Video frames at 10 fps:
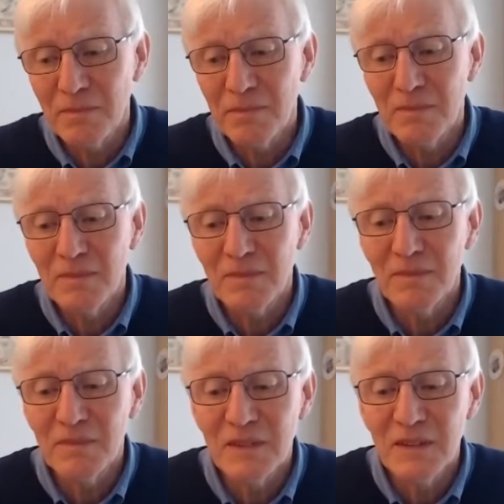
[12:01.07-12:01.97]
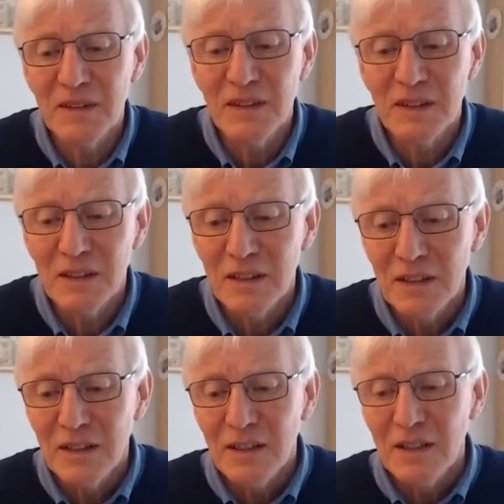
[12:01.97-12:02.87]

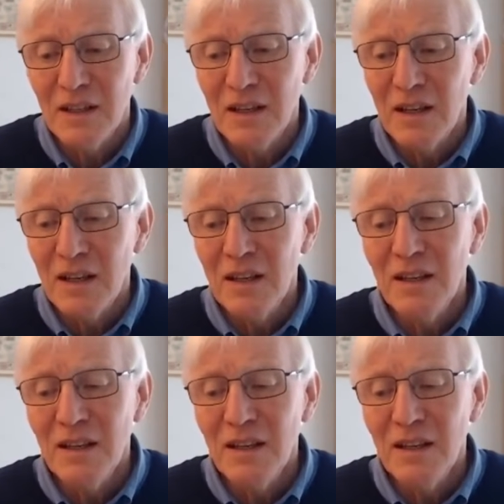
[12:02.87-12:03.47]
No one is speaking in this clip.